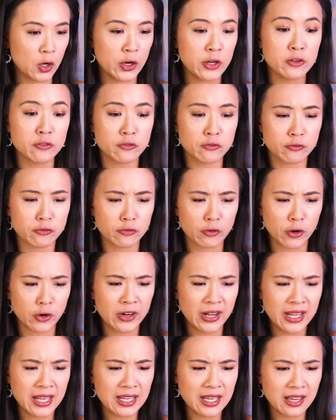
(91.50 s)

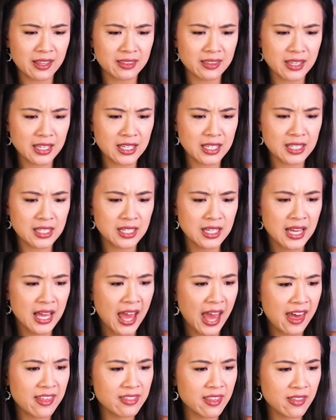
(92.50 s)
Infernate, I think.
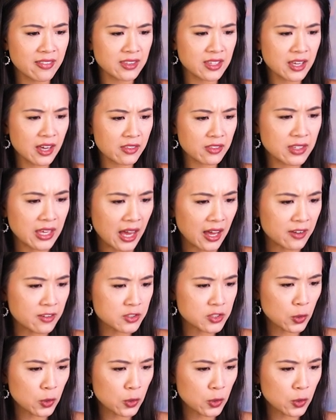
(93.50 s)
And then the yeah,